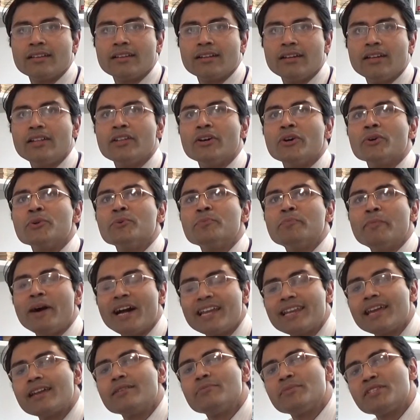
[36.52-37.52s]
Hello,
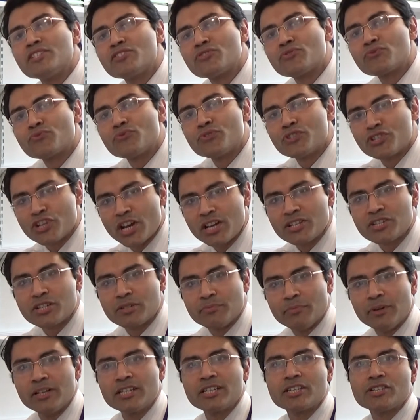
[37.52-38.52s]
my name is
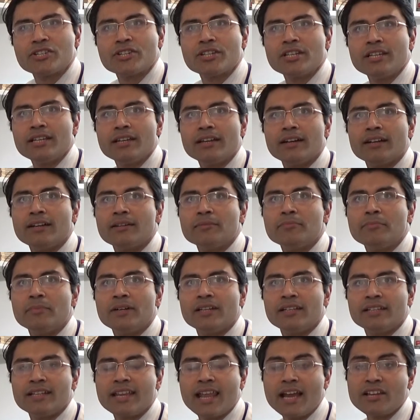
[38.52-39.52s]
Rajarshi Mukherjee. I'm
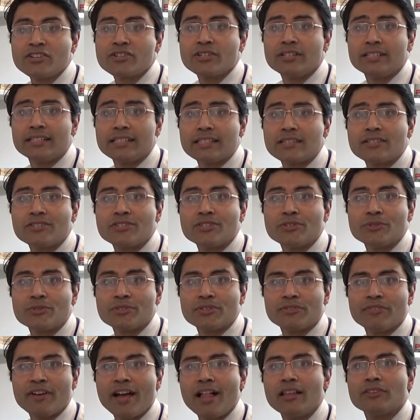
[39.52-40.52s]
a National
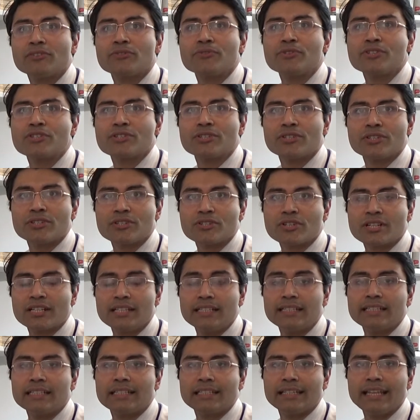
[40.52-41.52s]
Institute of Health Research
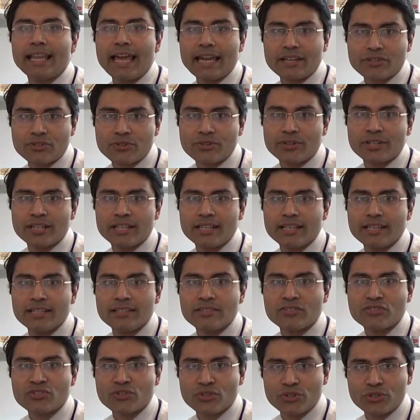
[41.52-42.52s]
clinical lecturer
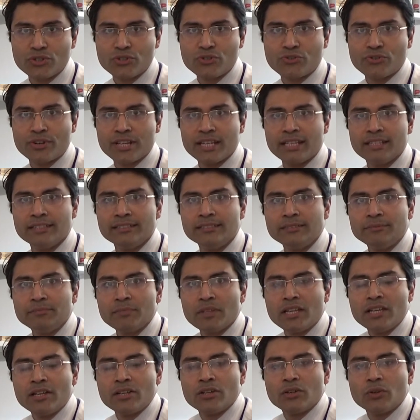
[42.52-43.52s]
in surgery.
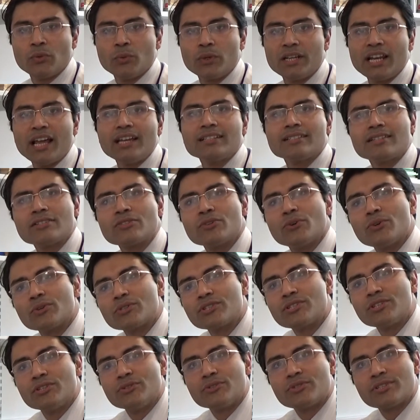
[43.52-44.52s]
We'd like to talk
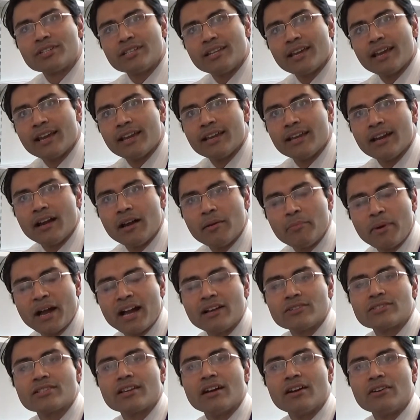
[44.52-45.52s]
to you today
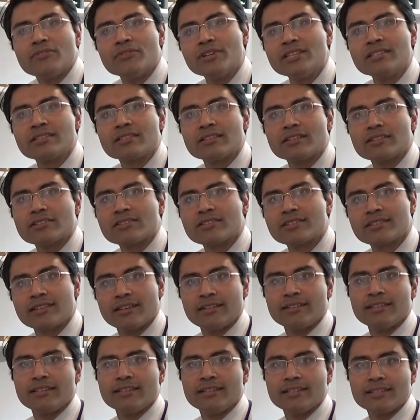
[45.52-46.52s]
about our research
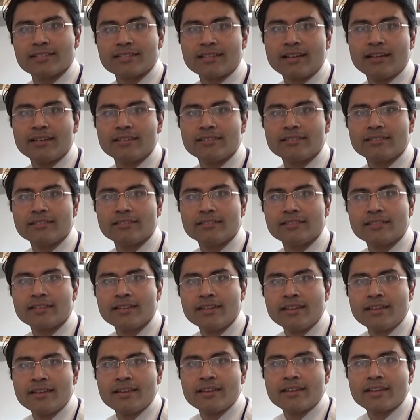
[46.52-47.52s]
study entitled
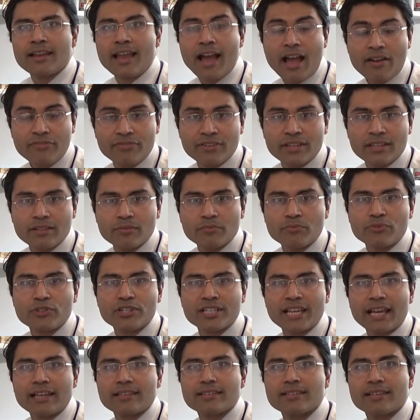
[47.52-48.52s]
Caffeine
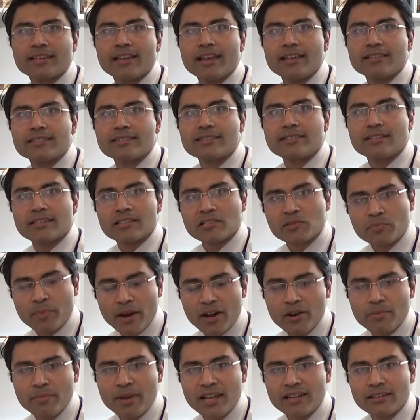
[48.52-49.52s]
Protects Against
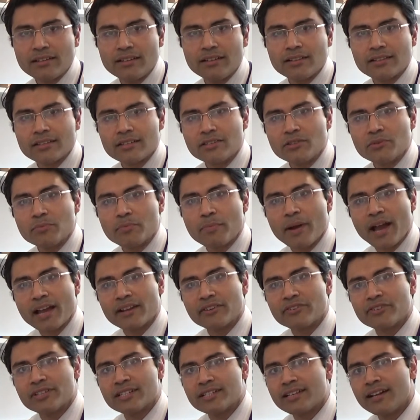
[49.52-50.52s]
Experimental Acute
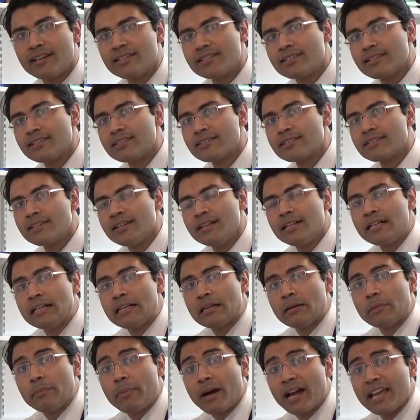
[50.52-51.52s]
Pancreatitis
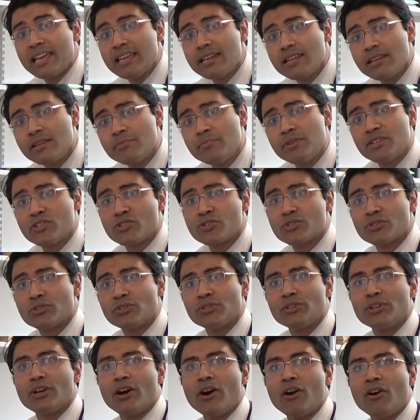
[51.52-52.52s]
by
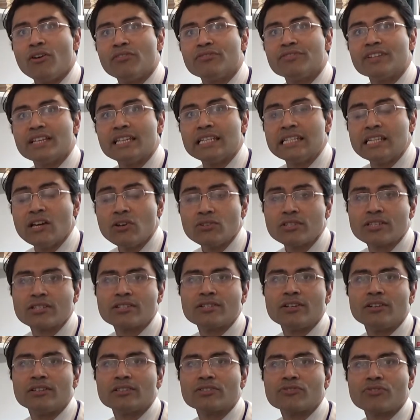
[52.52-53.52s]
Inhibition of
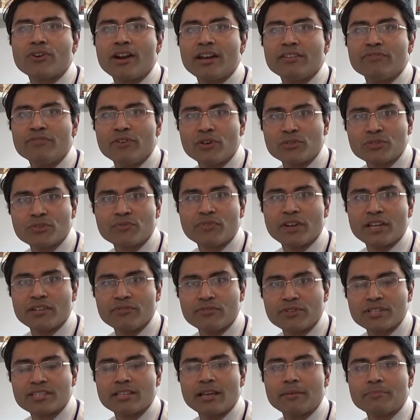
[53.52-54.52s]
Inositol Triphosphate
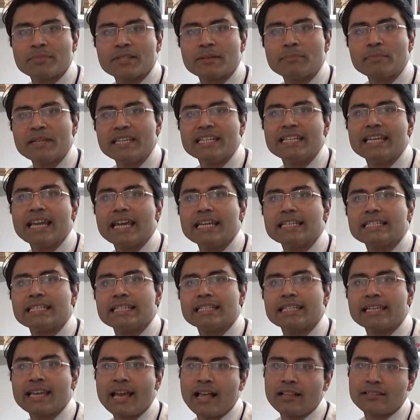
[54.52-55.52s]
Receptor
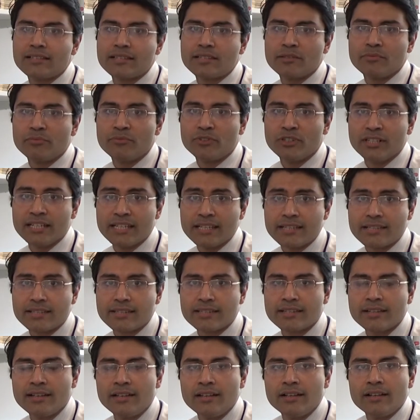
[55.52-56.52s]
Mediated Calcium
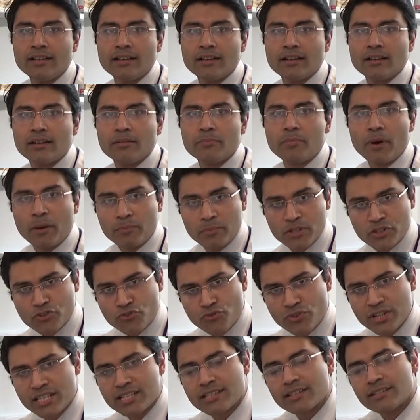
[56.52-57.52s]
Release, published
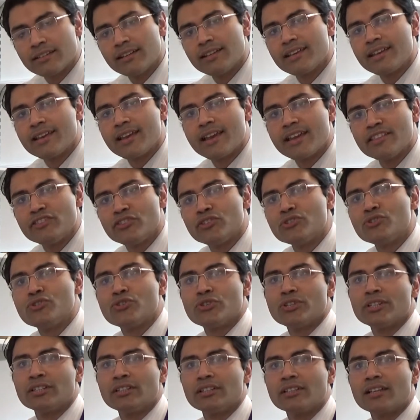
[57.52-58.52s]
recently in the
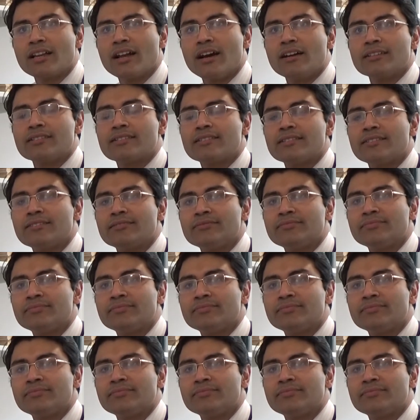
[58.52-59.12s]
journal Gut